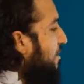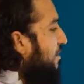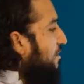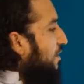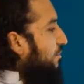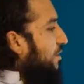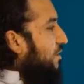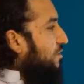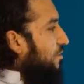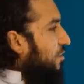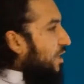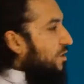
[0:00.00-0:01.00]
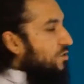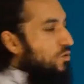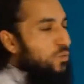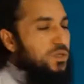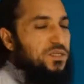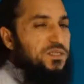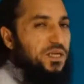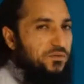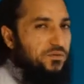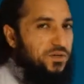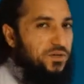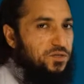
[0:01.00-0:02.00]
Similar to, okay, so what is the
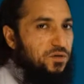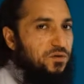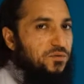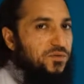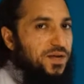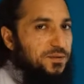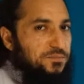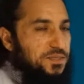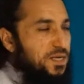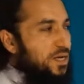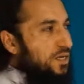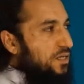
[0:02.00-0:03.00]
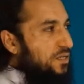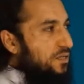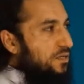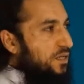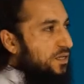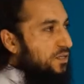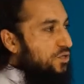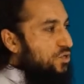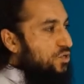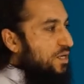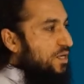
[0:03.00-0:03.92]
equivalent of Hamzah in English?